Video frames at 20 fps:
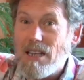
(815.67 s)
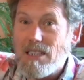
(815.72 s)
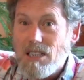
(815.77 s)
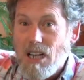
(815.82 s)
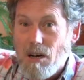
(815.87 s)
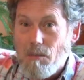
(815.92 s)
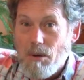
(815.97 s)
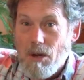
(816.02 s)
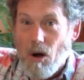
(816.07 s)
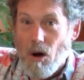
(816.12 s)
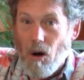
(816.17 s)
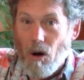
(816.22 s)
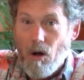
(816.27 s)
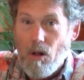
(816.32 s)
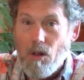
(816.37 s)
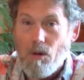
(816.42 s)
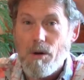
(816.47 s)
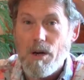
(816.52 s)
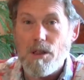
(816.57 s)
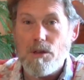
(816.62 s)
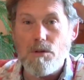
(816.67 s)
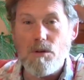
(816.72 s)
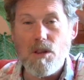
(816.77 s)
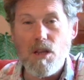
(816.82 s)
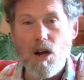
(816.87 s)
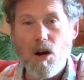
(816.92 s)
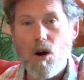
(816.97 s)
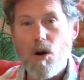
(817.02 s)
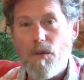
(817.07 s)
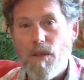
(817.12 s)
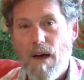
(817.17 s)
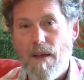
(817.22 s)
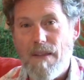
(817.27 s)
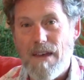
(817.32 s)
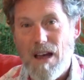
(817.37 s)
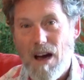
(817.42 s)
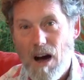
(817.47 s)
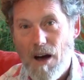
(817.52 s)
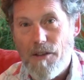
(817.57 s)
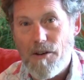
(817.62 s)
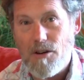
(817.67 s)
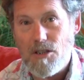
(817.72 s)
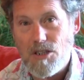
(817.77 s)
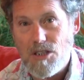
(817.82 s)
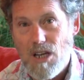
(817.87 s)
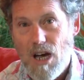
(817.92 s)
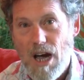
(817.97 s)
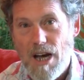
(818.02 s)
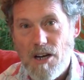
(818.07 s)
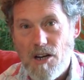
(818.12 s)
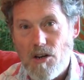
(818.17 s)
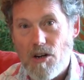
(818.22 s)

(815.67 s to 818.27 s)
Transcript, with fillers: It's going to be all the way through the Earth on the other side,